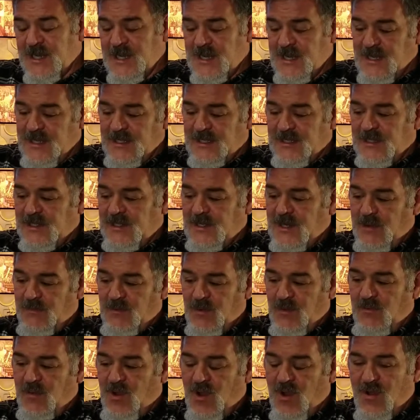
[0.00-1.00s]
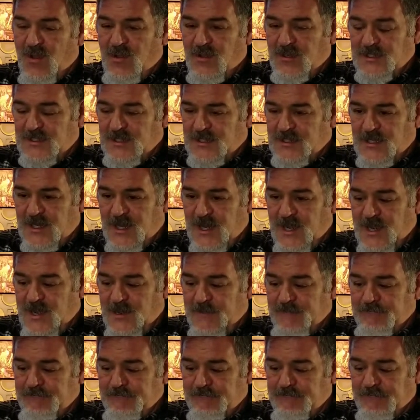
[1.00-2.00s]
the double ball is,
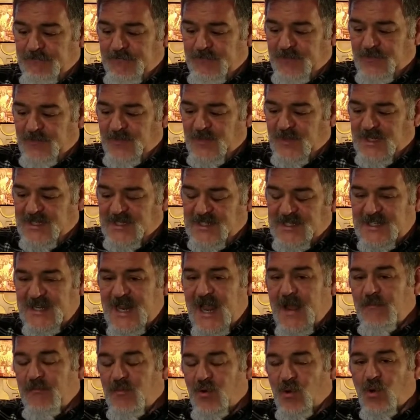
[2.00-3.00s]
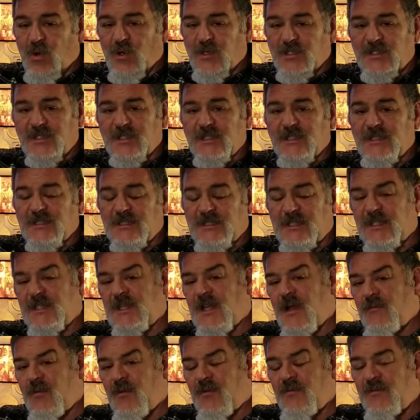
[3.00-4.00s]
the stem portion is a double
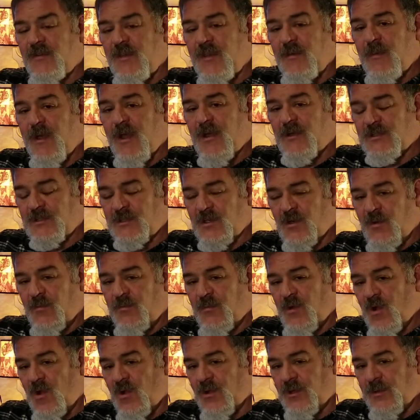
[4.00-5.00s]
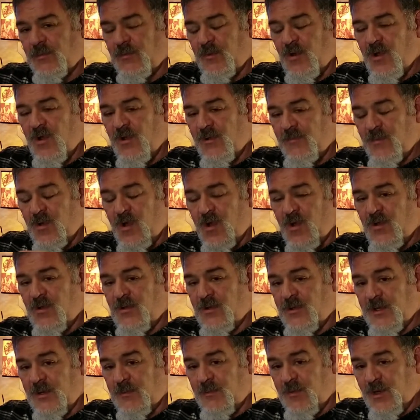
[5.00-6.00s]
female. So a ball and a ball on the
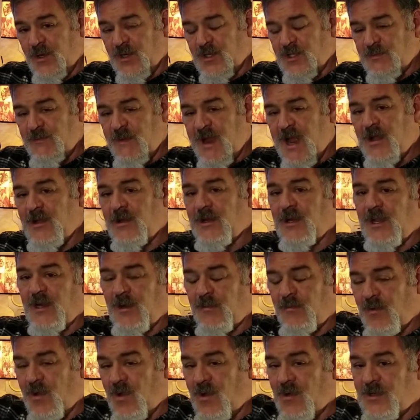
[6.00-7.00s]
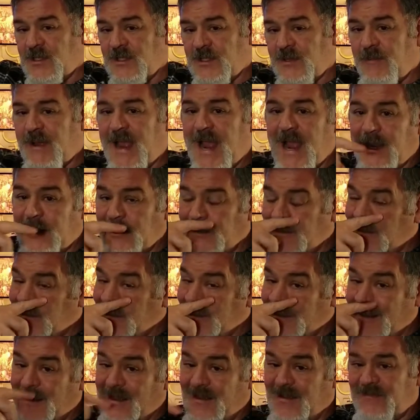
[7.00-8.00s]
perch mount and a ball on the back of
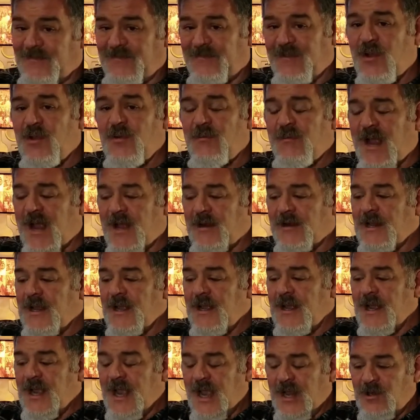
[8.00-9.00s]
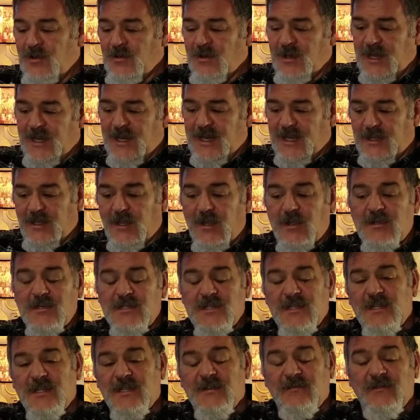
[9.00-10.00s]
the phone mount. And you can get those in
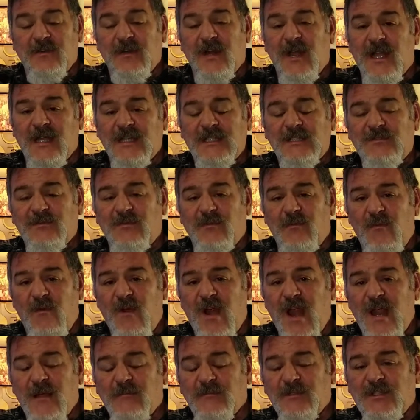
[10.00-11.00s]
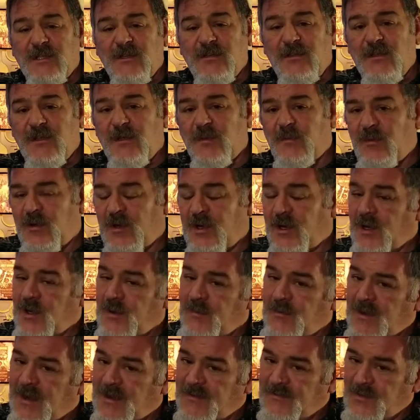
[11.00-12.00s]
different heights from Ram. So you could put it
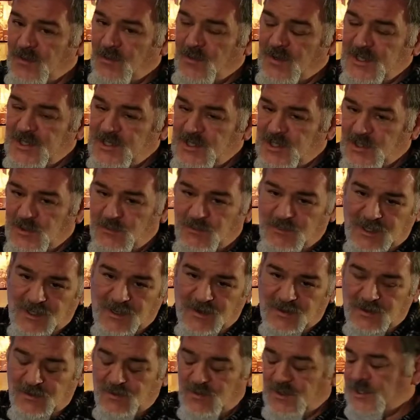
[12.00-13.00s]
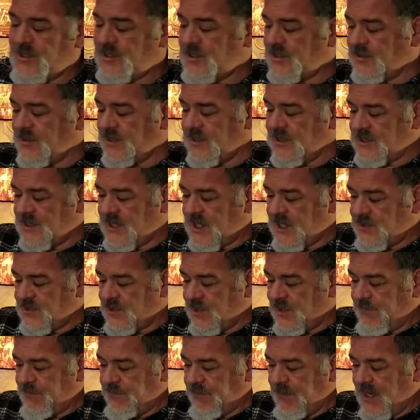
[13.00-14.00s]
above the windshield, below the windshield, etc.
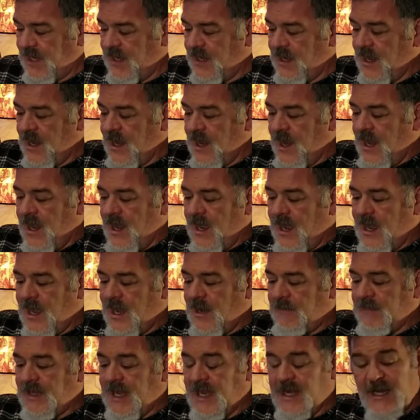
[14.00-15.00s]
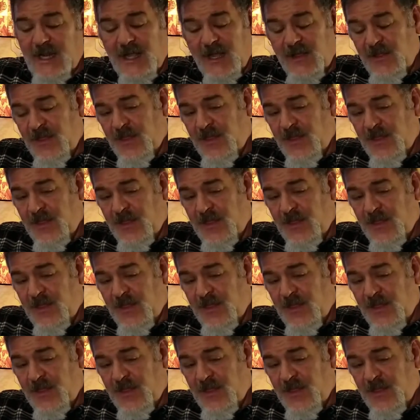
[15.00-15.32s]
And the other thing